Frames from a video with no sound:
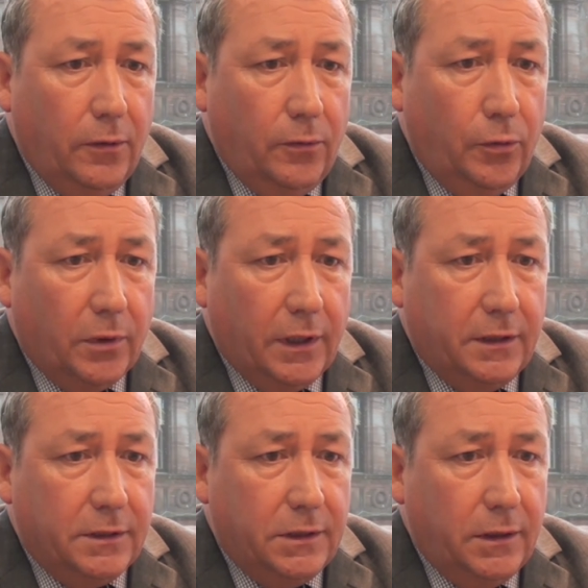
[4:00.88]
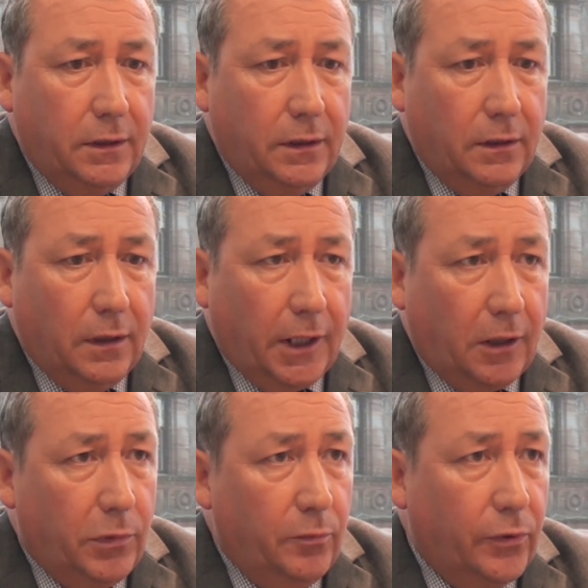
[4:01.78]
who would like to see the
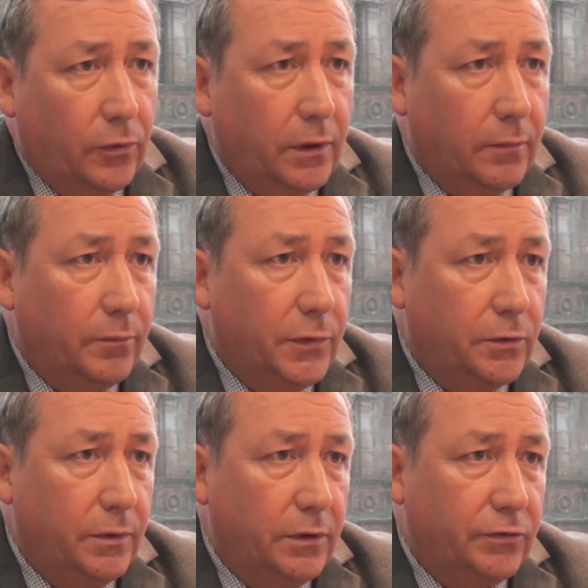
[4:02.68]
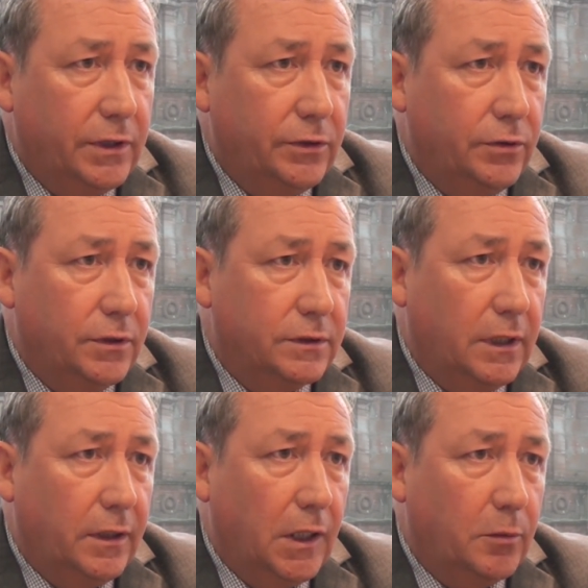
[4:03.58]
link being broken between the trade unions
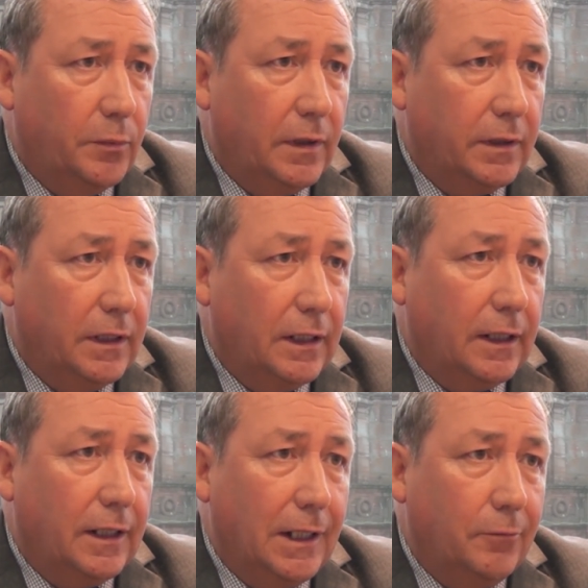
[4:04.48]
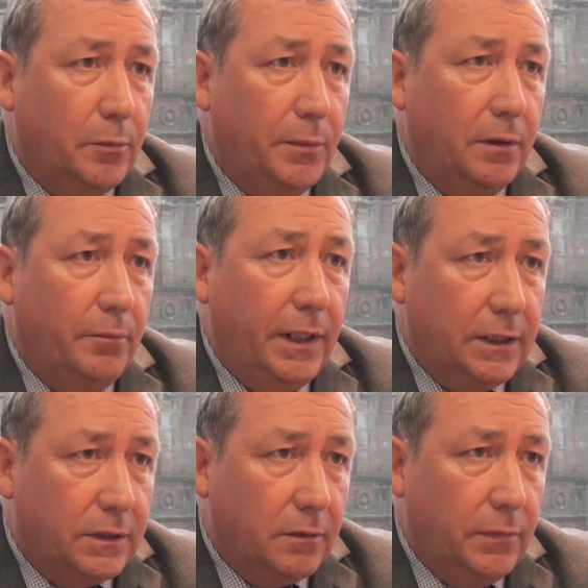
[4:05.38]
and the Labour Party. I think that would be a
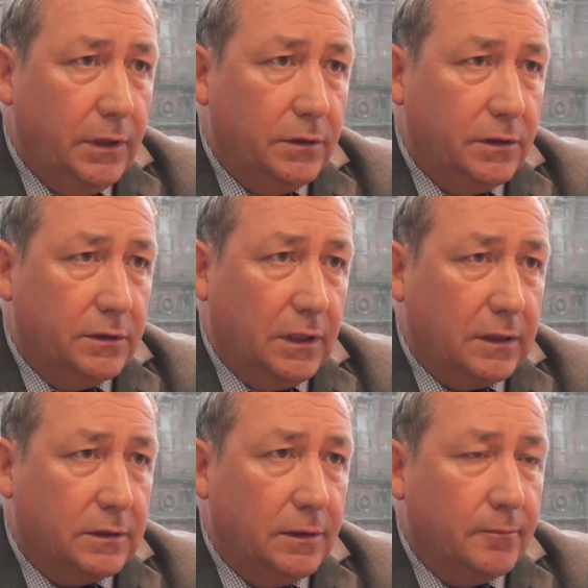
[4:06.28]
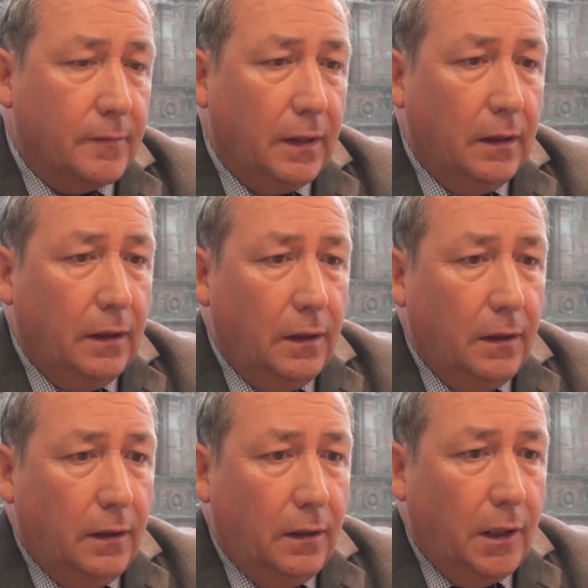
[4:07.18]
major, major disaster.
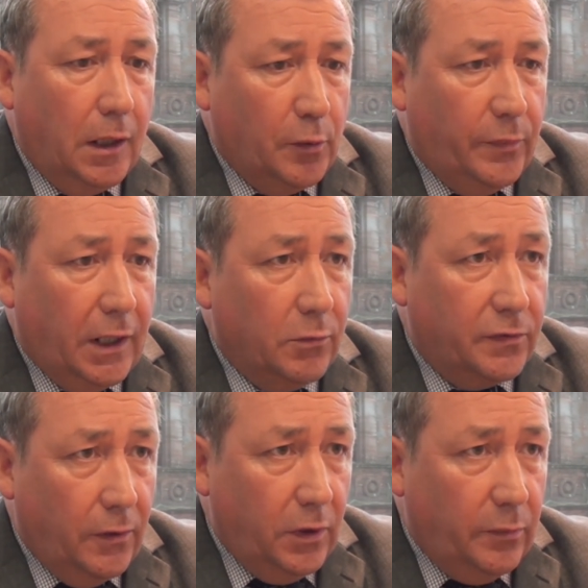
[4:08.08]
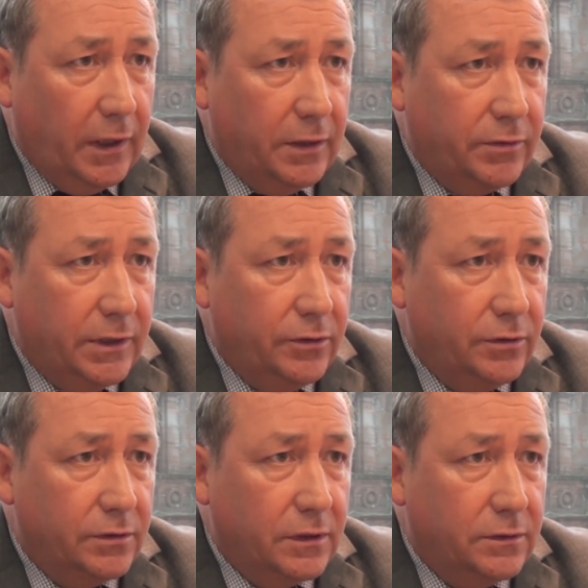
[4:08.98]
The Labour Party was founded by the trade
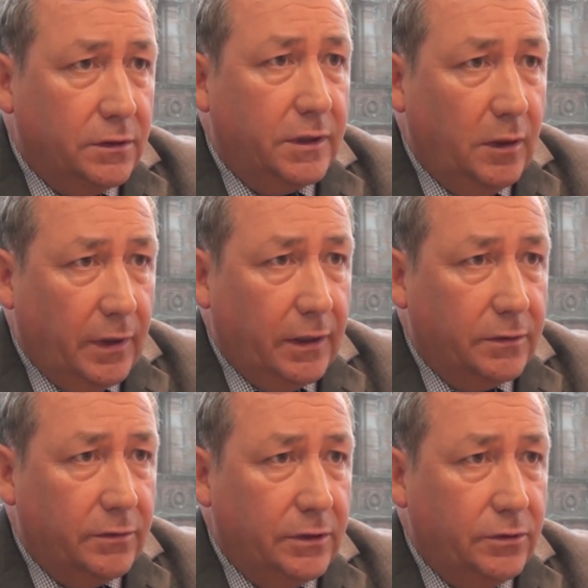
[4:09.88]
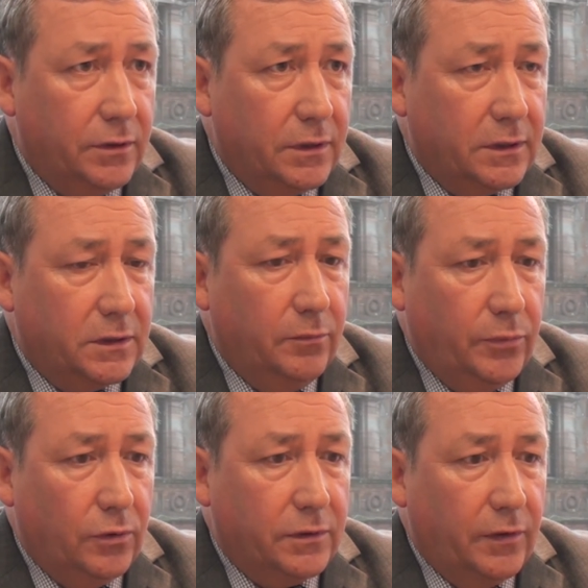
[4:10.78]
unions, it should stay by the trade unions, that's the
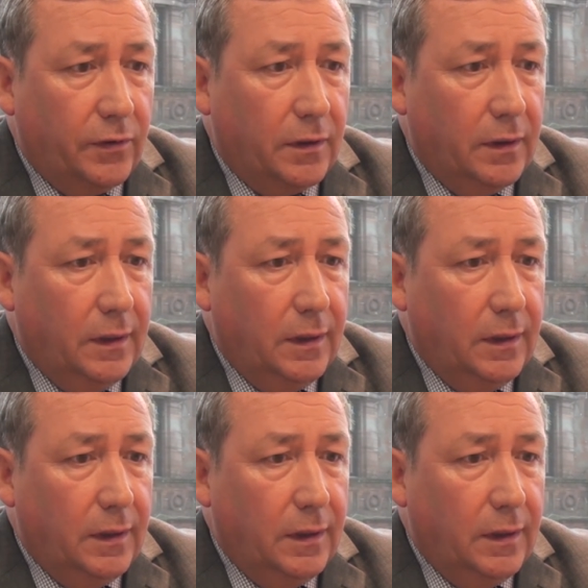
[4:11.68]
important thing.